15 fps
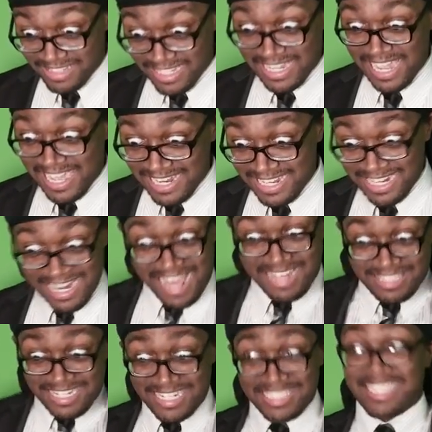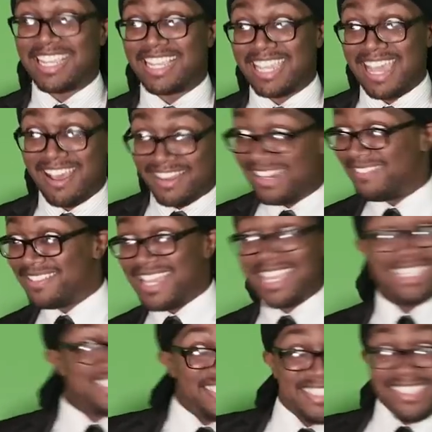at it, and then I look at your account, and I'm like,
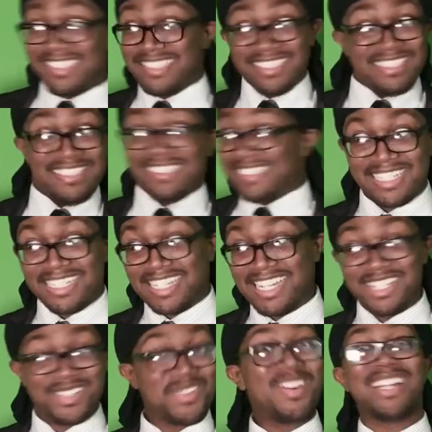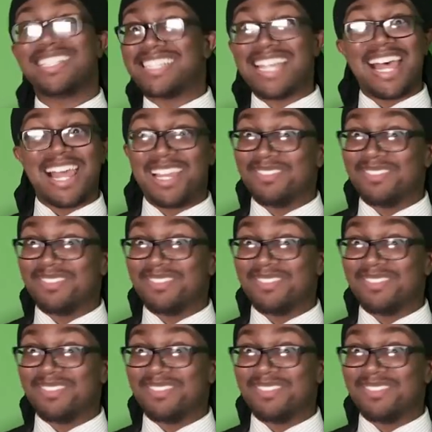because one time,